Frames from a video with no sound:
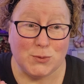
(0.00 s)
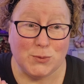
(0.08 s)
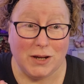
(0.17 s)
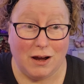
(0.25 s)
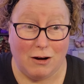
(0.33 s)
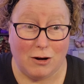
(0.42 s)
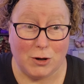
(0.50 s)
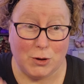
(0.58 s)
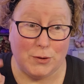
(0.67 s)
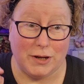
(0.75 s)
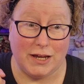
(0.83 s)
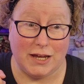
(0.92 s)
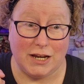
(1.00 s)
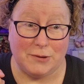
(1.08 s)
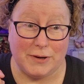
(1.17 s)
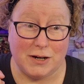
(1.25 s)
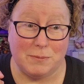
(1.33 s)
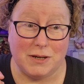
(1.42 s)
we aren't going
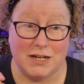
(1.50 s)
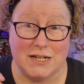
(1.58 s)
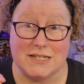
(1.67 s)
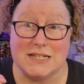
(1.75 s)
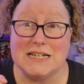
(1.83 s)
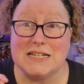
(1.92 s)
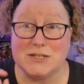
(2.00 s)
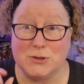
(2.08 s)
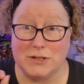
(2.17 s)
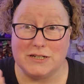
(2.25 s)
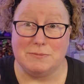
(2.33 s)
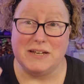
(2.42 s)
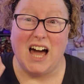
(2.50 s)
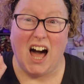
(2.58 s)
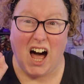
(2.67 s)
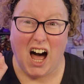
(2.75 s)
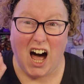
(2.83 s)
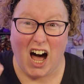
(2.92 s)
anywhere because it is going to be
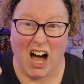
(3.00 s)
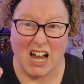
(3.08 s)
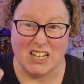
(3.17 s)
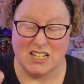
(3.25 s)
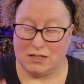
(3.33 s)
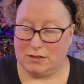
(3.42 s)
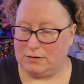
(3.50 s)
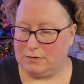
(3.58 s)
hot.